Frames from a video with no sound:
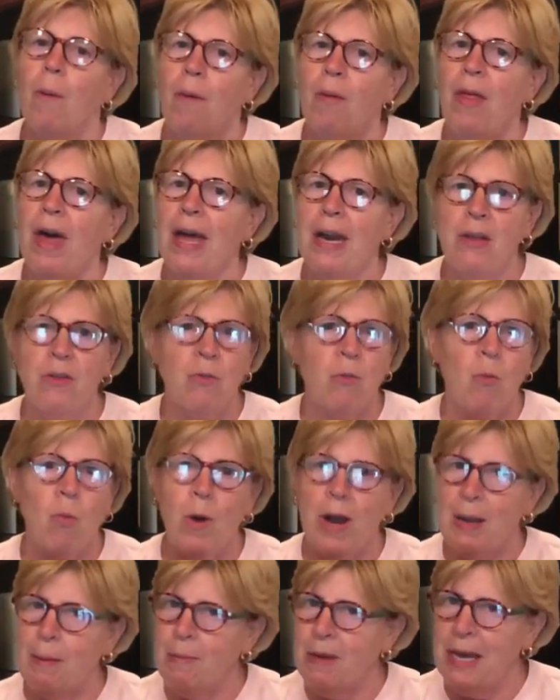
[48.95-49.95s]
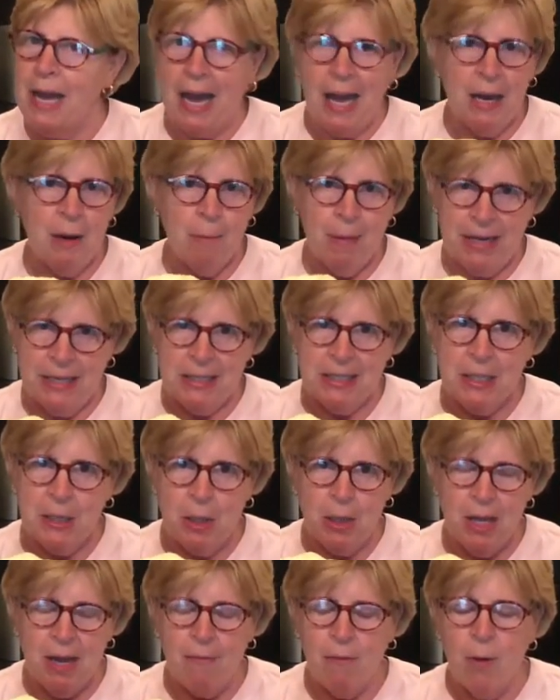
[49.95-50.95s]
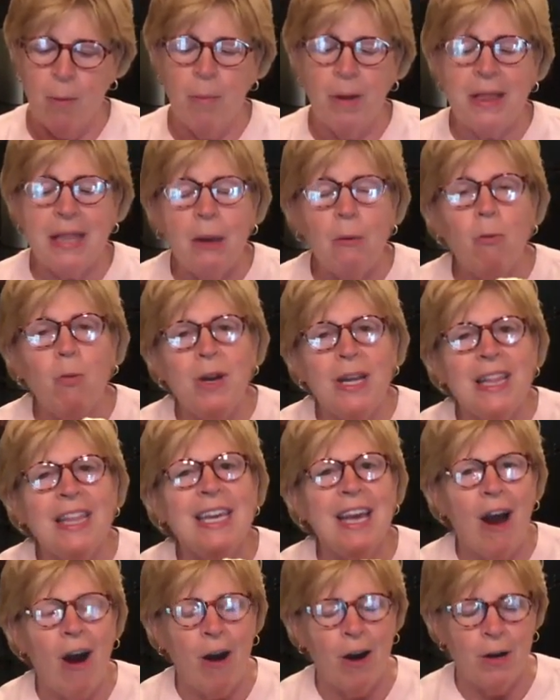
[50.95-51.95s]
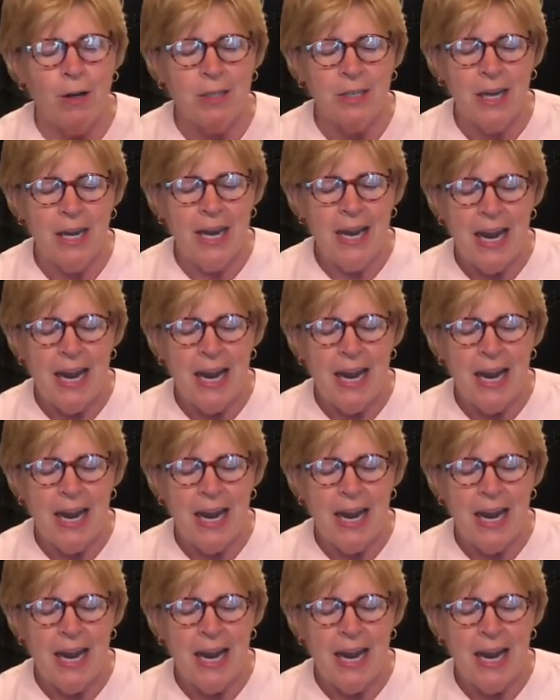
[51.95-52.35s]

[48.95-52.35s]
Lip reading: oh, that is way beyond my skill level. But they really aren't.